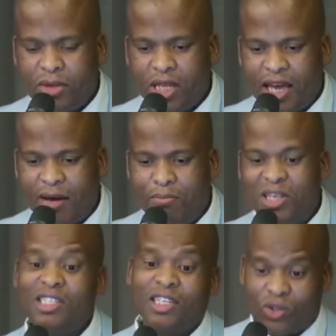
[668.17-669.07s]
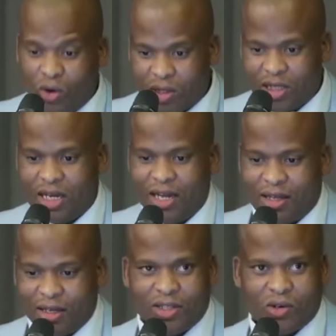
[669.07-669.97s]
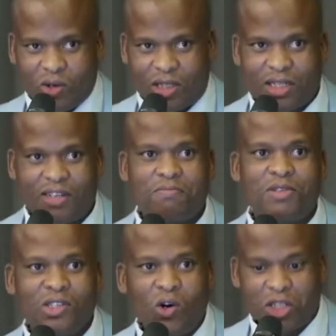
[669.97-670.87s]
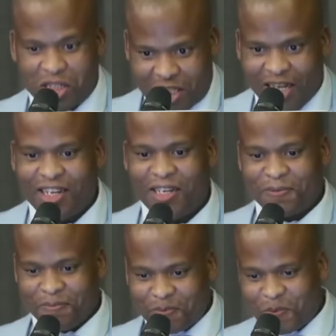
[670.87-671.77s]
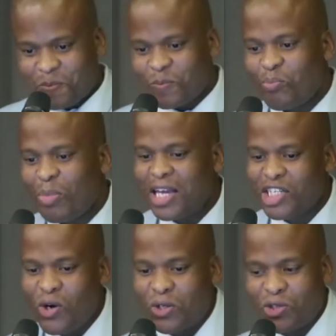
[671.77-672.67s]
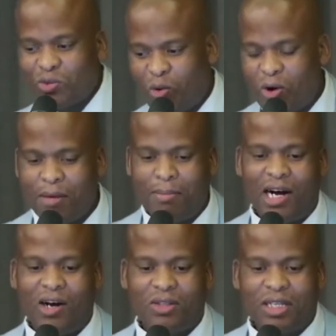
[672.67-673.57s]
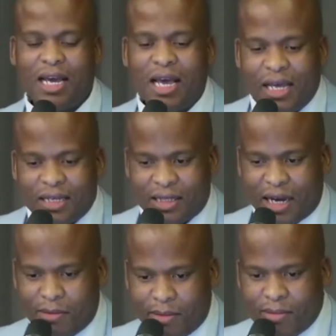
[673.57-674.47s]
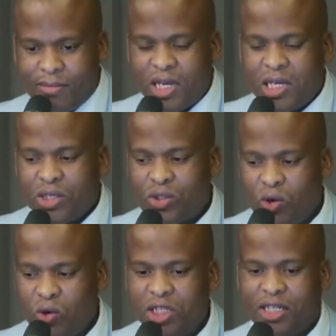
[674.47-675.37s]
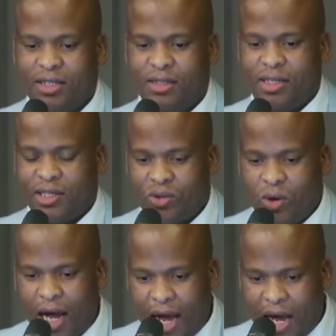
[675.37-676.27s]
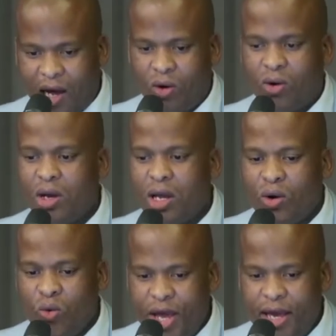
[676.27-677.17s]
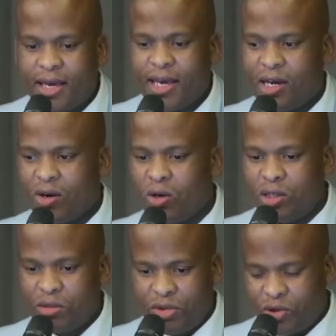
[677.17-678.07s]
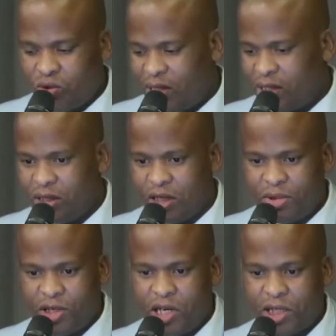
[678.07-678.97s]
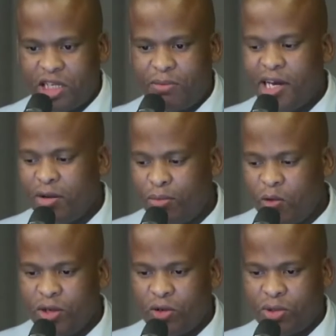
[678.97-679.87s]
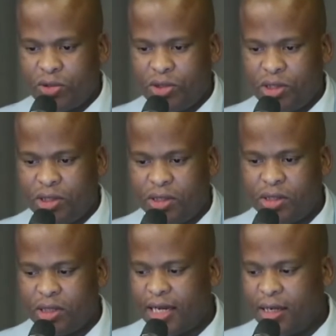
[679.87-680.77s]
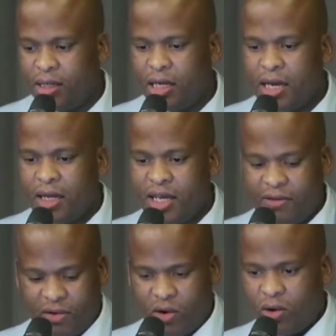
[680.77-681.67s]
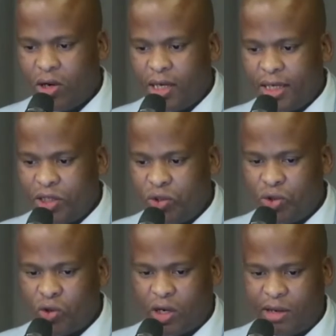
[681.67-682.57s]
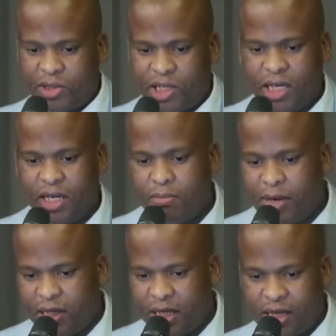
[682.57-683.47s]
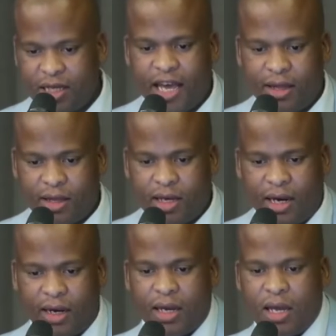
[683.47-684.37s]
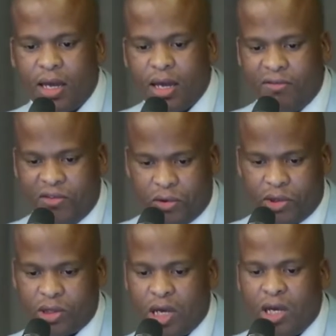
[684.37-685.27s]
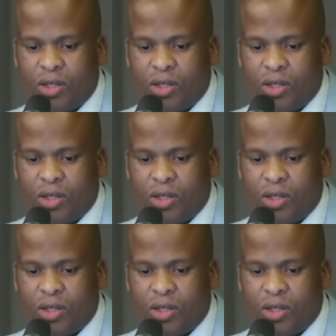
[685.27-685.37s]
The business doctor, I think she calls herself business, oh, she's still here. She also spoke about some solutions as to how we can contribute towards entrepreneurship and employment opportunities, and therefore reduce corruption and better ethical views.